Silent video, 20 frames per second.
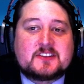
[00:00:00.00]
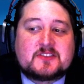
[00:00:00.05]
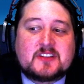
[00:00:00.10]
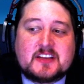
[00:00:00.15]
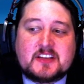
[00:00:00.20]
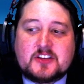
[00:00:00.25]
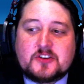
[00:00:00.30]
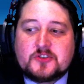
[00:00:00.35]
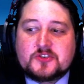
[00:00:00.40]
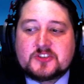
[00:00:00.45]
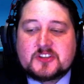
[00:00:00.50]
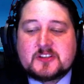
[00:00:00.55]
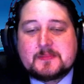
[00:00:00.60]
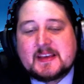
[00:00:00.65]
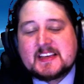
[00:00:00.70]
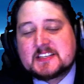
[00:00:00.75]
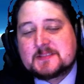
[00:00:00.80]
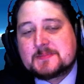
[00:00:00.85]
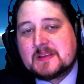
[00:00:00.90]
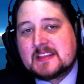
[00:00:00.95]
So that usually
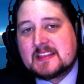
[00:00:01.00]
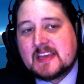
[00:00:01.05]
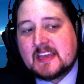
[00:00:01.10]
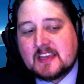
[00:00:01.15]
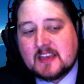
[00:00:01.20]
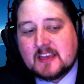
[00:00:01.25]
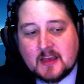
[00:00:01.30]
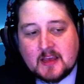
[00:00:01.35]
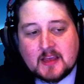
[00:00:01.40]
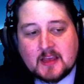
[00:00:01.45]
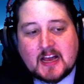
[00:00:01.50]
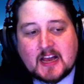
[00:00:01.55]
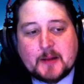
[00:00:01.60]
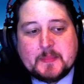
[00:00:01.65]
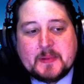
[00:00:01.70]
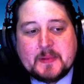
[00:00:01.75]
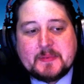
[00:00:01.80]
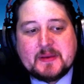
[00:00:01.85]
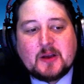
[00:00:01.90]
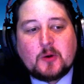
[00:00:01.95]
makes me think uh,
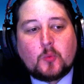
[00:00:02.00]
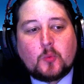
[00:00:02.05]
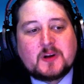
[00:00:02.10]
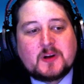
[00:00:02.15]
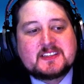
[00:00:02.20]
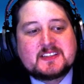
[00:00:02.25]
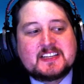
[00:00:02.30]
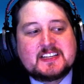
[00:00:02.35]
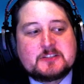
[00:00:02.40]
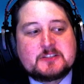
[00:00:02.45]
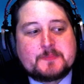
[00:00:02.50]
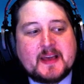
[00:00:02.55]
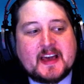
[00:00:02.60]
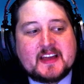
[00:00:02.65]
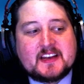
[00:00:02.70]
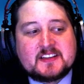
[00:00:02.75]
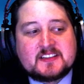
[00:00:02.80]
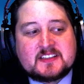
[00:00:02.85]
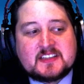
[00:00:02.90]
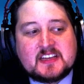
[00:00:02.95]
maybe it wasn't as
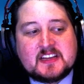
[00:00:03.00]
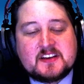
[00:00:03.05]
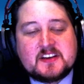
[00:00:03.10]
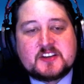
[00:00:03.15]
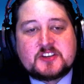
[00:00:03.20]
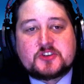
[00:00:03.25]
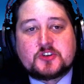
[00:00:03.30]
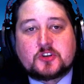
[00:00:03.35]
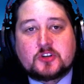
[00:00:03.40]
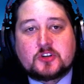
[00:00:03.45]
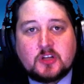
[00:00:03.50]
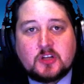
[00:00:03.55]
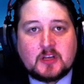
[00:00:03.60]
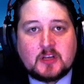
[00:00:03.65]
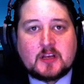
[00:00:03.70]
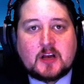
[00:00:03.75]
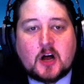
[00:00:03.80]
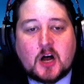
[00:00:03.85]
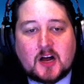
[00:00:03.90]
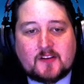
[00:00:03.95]
bad as the initial
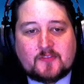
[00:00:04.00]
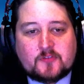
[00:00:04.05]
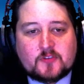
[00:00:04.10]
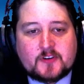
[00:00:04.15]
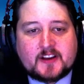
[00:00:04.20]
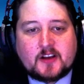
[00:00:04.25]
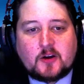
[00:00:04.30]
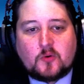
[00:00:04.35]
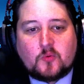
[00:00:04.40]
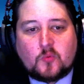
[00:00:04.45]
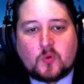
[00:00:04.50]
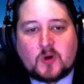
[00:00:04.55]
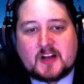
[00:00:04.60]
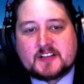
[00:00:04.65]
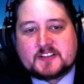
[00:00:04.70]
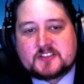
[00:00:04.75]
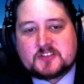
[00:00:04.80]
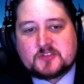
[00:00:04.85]
offering was.